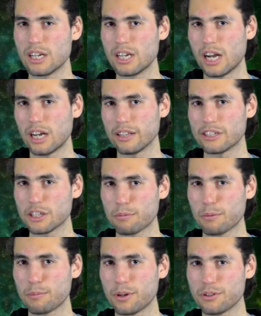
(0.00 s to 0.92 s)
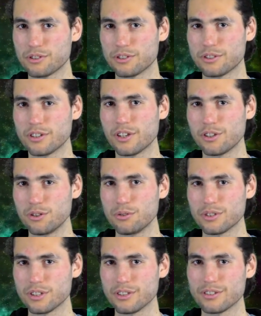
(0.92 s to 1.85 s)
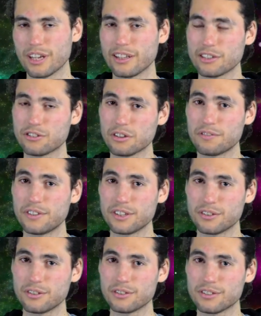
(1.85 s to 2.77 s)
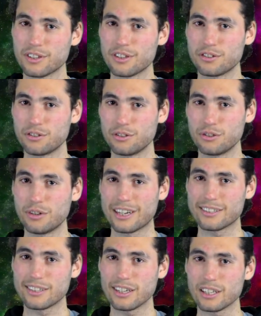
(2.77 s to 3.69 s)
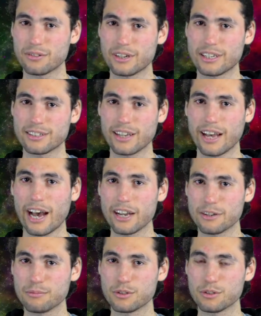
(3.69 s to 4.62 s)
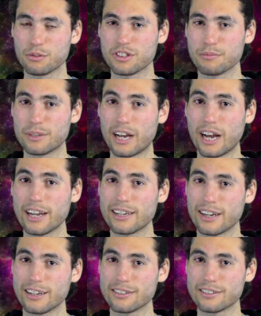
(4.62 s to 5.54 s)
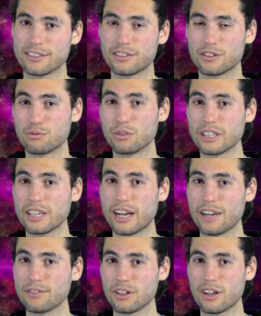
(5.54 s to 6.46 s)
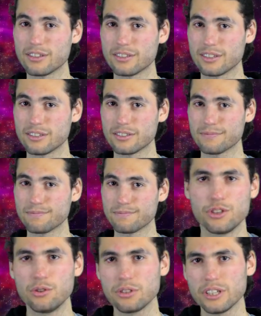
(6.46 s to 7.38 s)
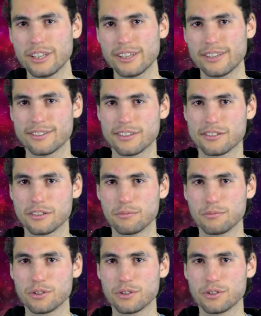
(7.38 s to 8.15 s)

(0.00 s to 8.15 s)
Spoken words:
electric propulsion uses electric fields to accelerate atoms which have been ionized to really high velocities. Usually these systems